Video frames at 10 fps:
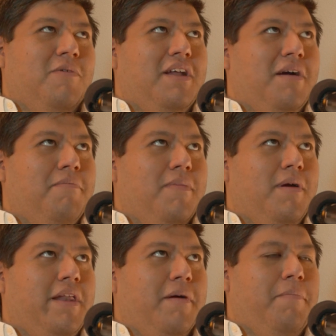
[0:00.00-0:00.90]
when I'm
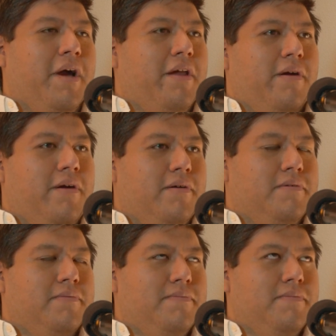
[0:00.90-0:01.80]
in a
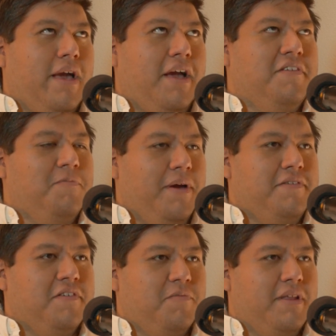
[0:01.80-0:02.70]
better
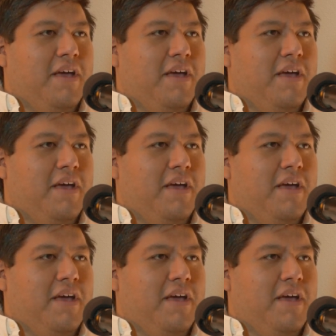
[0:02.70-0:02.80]
headspace. Let's put it